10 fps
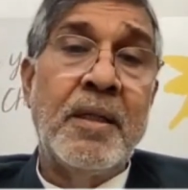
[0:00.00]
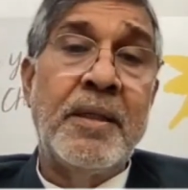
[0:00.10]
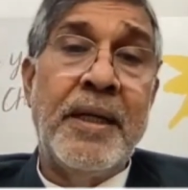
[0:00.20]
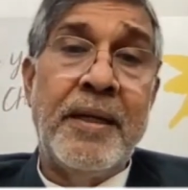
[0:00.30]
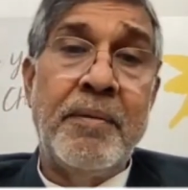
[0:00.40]

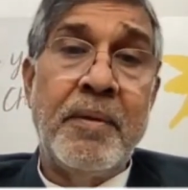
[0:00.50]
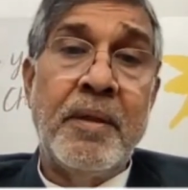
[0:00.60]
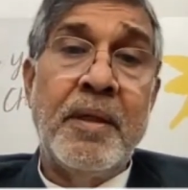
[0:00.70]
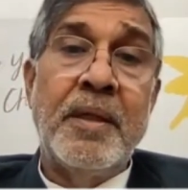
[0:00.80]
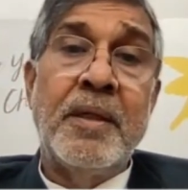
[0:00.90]

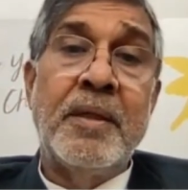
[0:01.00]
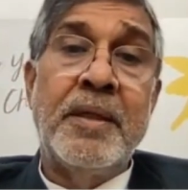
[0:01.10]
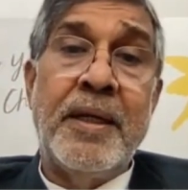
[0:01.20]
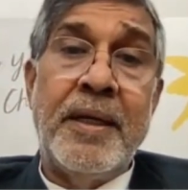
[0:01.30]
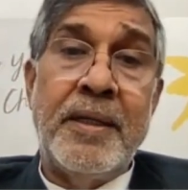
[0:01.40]
than
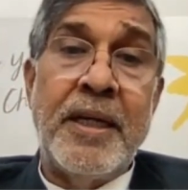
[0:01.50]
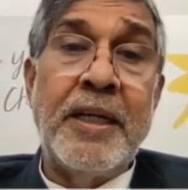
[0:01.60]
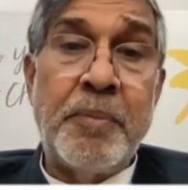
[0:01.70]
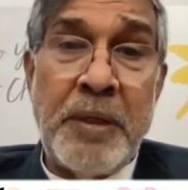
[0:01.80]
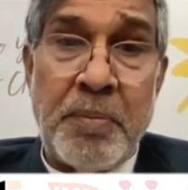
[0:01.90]
the
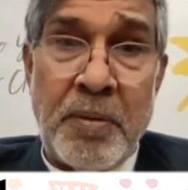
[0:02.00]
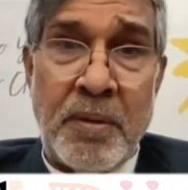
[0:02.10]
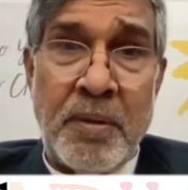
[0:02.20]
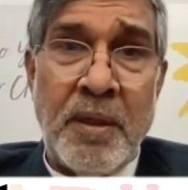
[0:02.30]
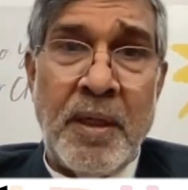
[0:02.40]
adult
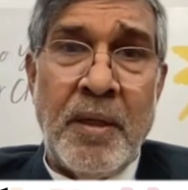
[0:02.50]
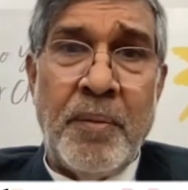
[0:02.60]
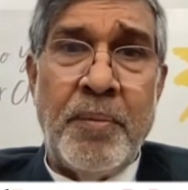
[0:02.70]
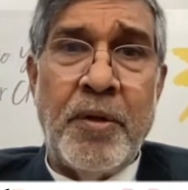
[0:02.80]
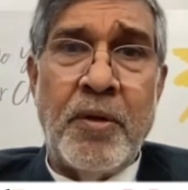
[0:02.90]
people,
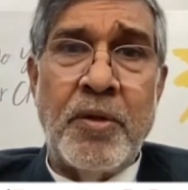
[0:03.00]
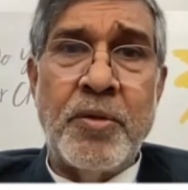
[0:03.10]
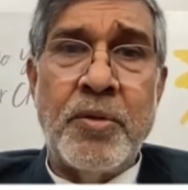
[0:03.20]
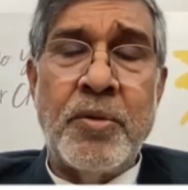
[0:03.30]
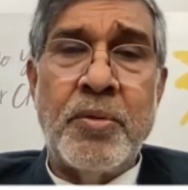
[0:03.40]

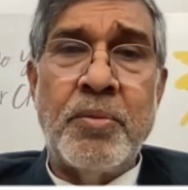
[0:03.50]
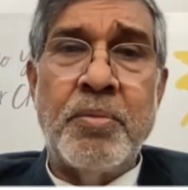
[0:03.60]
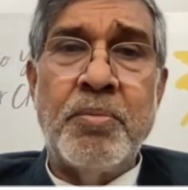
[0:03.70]
because